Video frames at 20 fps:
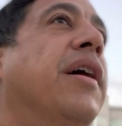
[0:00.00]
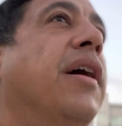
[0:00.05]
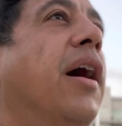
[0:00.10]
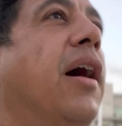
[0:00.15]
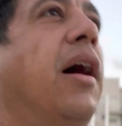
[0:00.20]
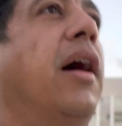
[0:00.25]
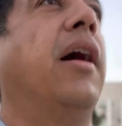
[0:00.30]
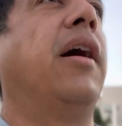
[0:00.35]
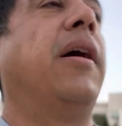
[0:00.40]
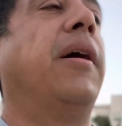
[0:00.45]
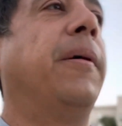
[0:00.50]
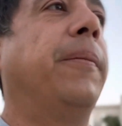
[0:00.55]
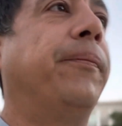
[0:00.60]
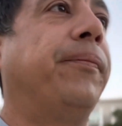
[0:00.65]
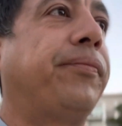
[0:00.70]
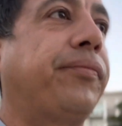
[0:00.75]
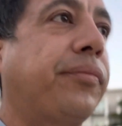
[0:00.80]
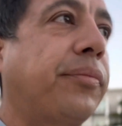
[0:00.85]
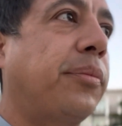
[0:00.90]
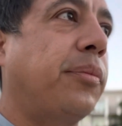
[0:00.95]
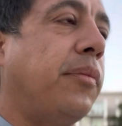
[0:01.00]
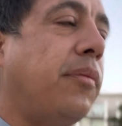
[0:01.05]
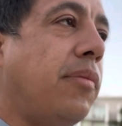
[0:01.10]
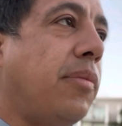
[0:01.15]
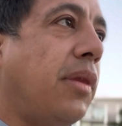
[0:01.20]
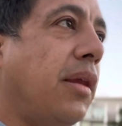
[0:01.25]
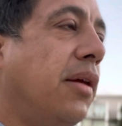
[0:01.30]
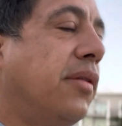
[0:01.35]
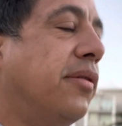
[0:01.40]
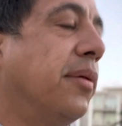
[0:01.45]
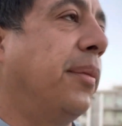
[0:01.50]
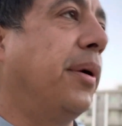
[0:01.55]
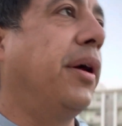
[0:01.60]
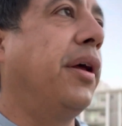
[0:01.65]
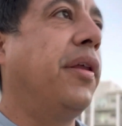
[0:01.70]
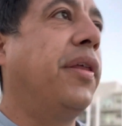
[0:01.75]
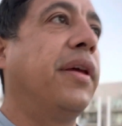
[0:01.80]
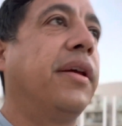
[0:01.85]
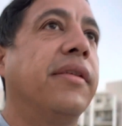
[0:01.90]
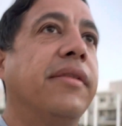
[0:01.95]
Some other
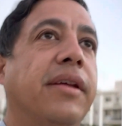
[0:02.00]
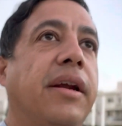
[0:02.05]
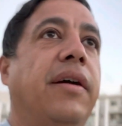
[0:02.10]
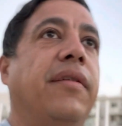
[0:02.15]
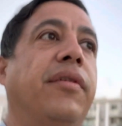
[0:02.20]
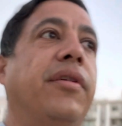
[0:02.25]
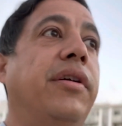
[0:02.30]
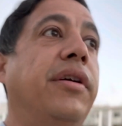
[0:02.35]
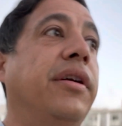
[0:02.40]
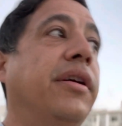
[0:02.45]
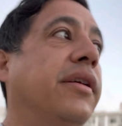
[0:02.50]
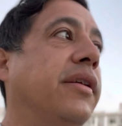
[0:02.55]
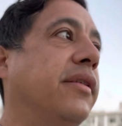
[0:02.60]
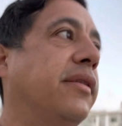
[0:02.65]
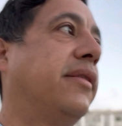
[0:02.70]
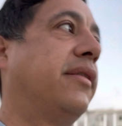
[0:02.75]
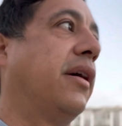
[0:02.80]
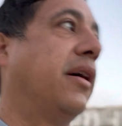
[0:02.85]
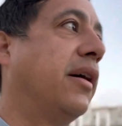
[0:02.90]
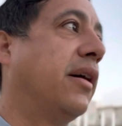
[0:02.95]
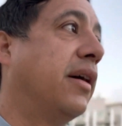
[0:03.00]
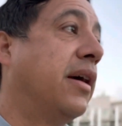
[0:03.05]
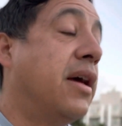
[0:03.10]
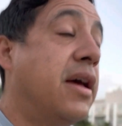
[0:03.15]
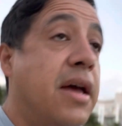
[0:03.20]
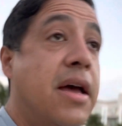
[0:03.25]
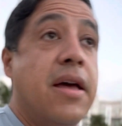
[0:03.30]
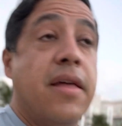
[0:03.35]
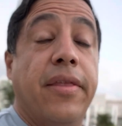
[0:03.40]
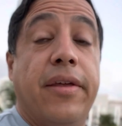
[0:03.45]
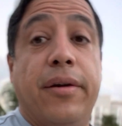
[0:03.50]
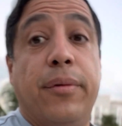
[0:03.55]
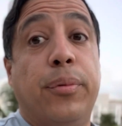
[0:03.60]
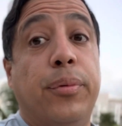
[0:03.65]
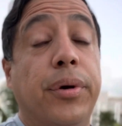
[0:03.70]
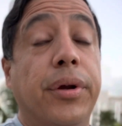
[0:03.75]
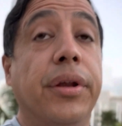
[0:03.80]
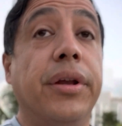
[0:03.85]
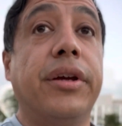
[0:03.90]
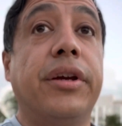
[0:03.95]
things that I've learned is they're
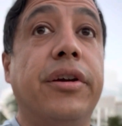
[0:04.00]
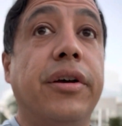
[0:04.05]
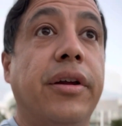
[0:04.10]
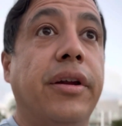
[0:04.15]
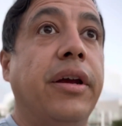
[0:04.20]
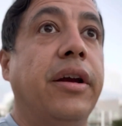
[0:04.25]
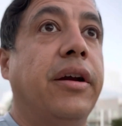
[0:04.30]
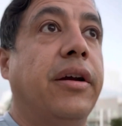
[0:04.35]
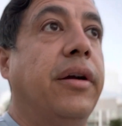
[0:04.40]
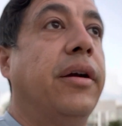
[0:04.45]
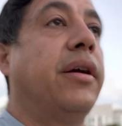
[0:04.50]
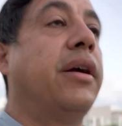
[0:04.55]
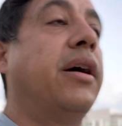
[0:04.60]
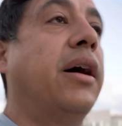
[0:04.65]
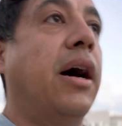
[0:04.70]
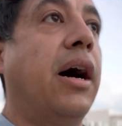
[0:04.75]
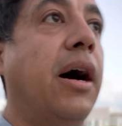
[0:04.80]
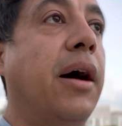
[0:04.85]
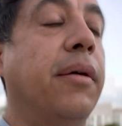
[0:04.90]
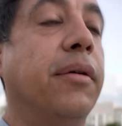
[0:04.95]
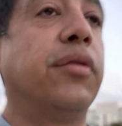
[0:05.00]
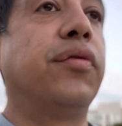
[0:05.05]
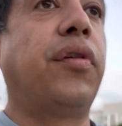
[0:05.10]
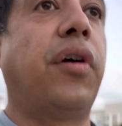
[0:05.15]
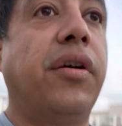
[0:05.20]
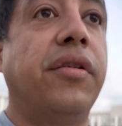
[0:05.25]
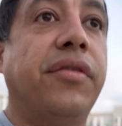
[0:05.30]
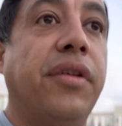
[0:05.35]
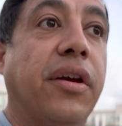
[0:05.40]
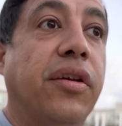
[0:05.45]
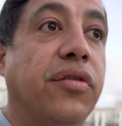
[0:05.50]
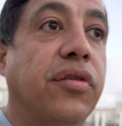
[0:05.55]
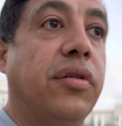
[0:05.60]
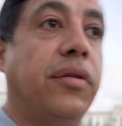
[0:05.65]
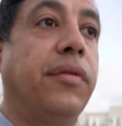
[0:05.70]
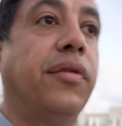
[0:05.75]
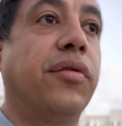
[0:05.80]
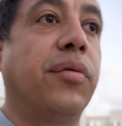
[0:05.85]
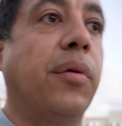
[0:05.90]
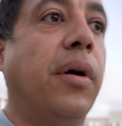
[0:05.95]
really good here as far as like
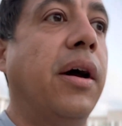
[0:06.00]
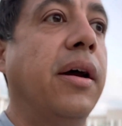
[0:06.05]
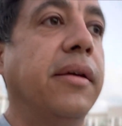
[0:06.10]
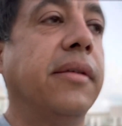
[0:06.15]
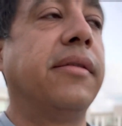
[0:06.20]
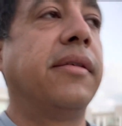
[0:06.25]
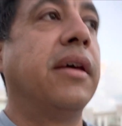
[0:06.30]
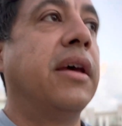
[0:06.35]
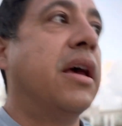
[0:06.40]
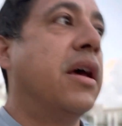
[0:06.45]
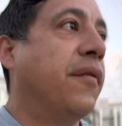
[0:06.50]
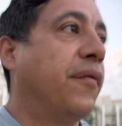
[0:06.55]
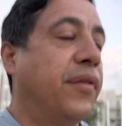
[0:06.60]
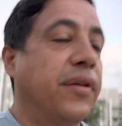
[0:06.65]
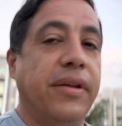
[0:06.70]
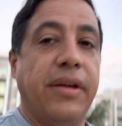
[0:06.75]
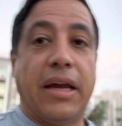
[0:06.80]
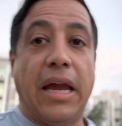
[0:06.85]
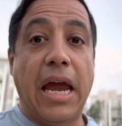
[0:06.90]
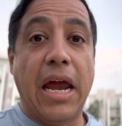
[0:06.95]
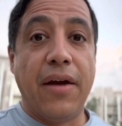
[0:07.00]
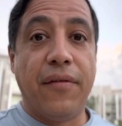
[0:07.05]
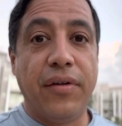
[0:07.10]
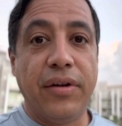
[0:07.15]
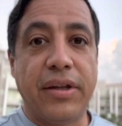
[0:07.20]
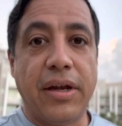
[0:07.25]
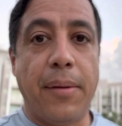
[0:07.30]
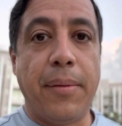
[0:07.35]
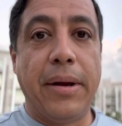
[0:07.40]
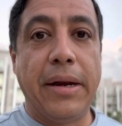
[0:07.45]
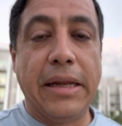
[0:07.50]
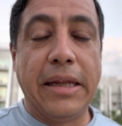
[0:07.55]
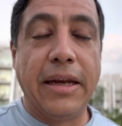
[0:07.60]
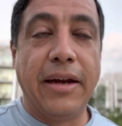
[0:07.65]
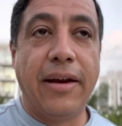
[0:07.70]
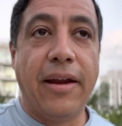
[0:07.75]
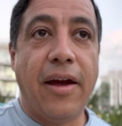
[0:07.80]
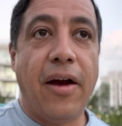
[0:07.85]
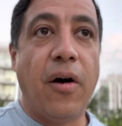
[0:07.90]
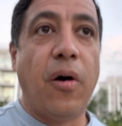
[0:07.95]
service-wise. I feel like every time I needed
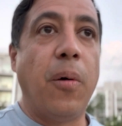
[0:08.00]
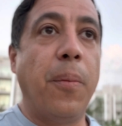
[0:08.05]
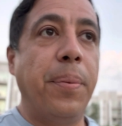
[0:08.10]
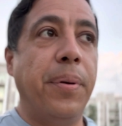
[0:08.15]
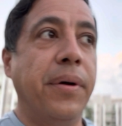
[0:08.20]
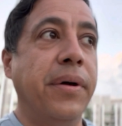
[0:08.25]
help,